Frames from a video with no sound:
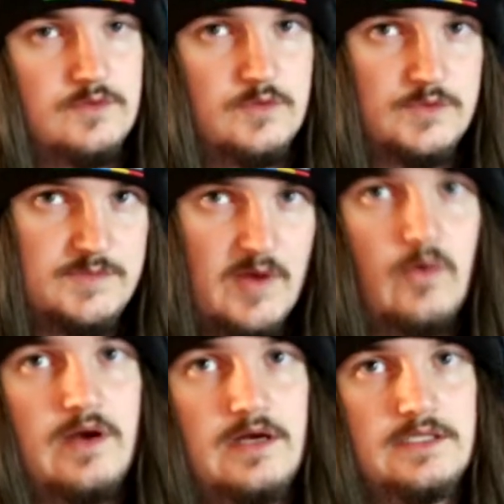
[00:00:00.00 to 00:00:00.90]
your
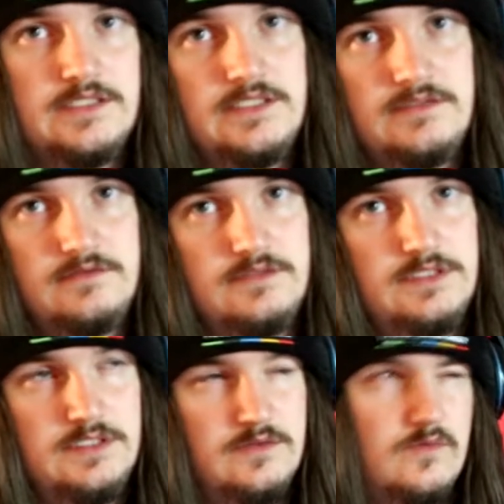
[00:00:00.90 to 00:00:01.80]
spell cards
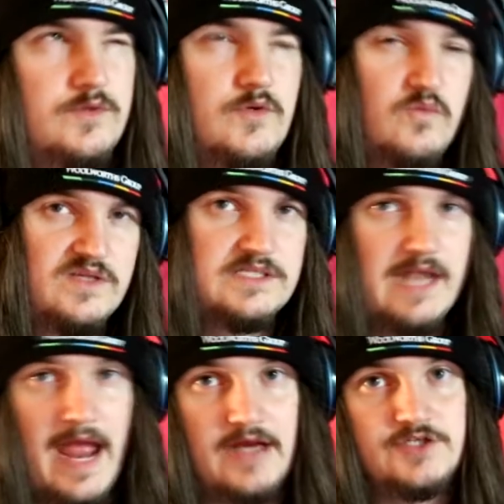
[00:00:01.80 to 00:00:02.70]
or your
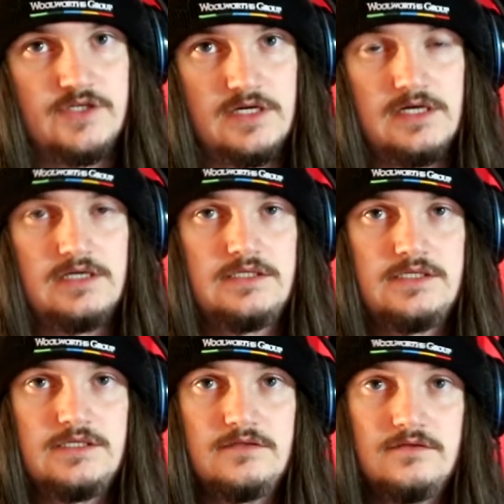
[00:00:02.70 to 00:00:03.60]
wizard action
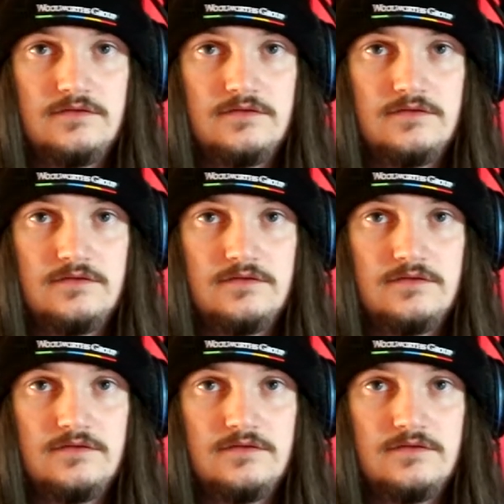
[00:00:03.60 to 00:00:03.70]
cards.